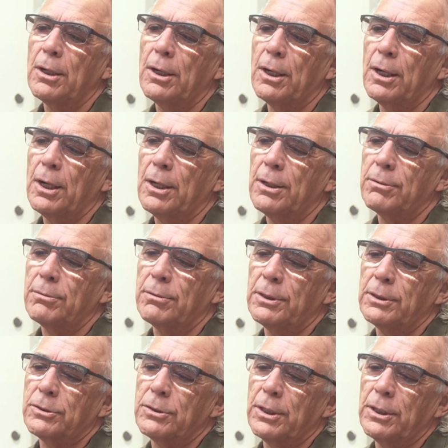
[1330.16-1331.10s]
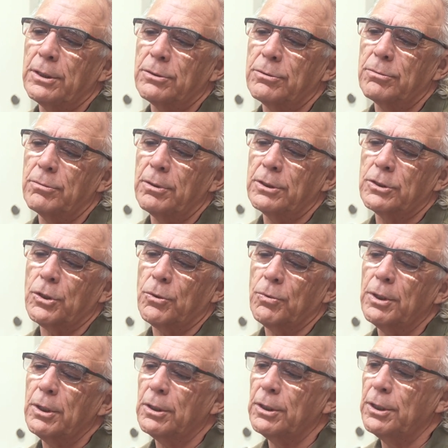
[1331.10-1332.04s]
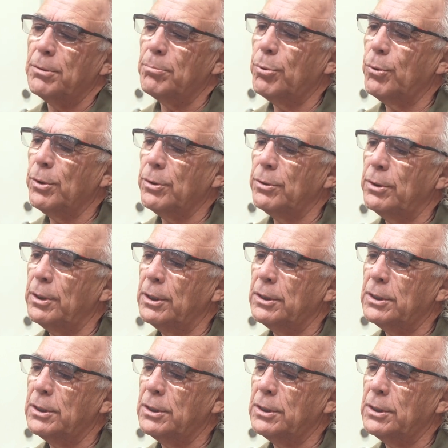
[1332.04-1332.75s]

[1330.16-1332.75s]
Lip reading: it's critically important